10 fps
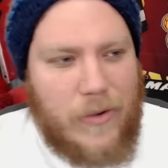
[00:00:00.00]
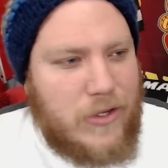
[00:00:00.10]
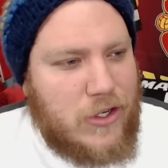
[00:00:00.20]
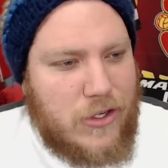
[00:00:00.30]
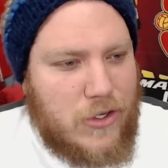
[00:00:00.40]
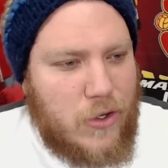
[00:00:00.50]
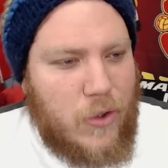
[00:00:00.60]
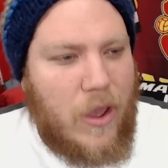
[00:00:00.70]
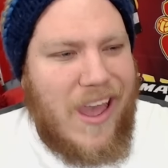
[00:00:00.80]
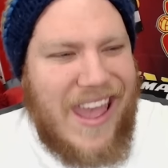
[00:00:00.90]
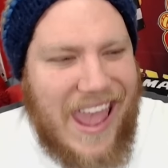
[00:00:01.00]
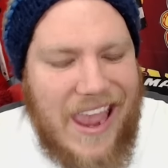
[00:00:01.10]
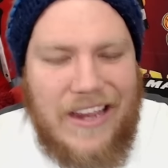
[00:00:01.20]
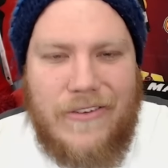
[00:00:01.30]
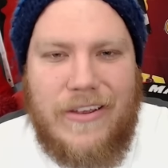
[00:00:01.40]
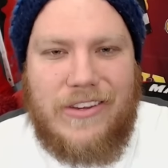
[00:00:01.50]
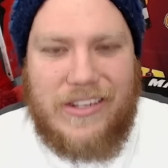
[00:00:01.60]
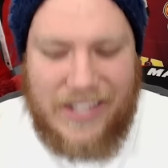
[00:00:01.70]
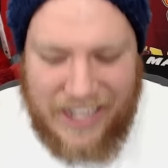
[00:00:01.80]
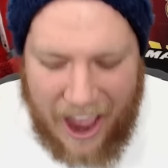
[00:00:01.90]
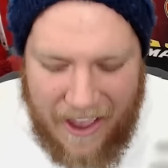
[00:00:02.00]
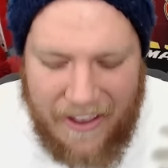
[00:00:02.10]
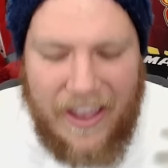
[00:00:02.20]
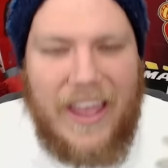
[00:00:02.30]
was just too ignorant just to go...